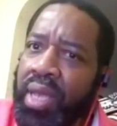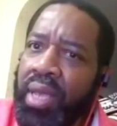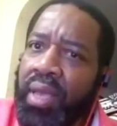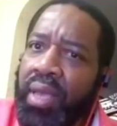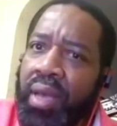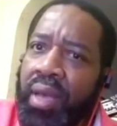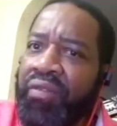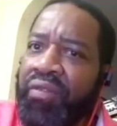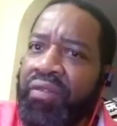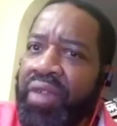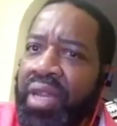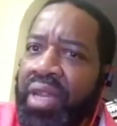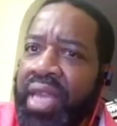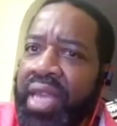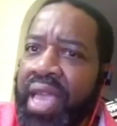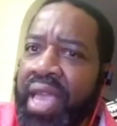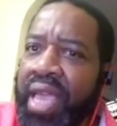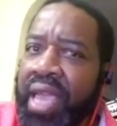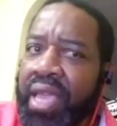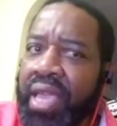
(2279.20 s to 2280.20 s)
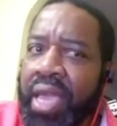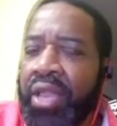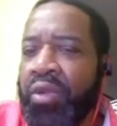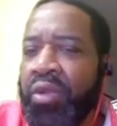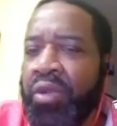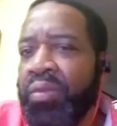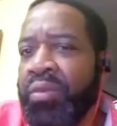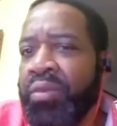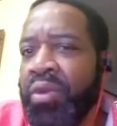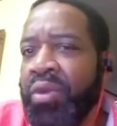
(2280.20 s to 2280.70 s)
of it a day, and
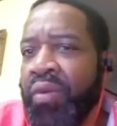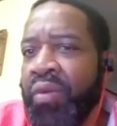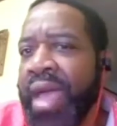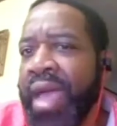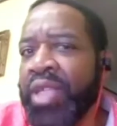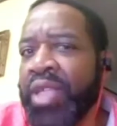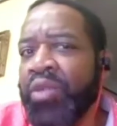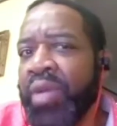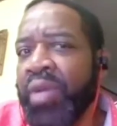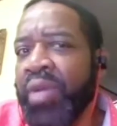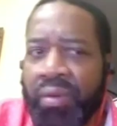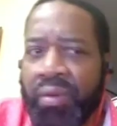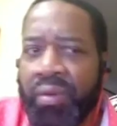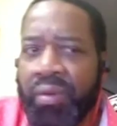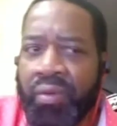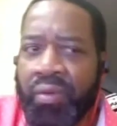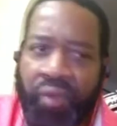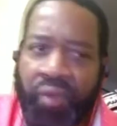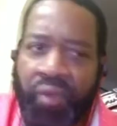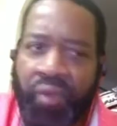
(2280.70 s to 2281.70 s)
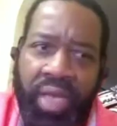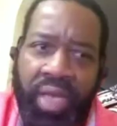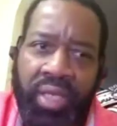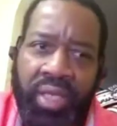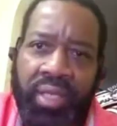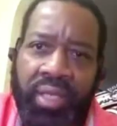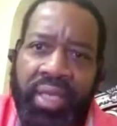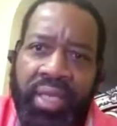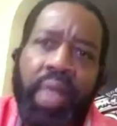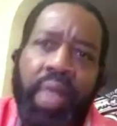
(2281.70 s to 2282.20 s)
you gradually reach
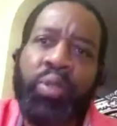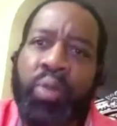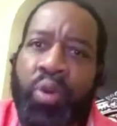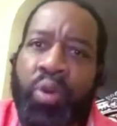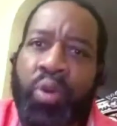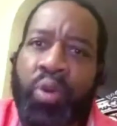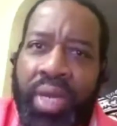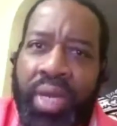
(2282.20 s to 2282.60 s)
tablespoon a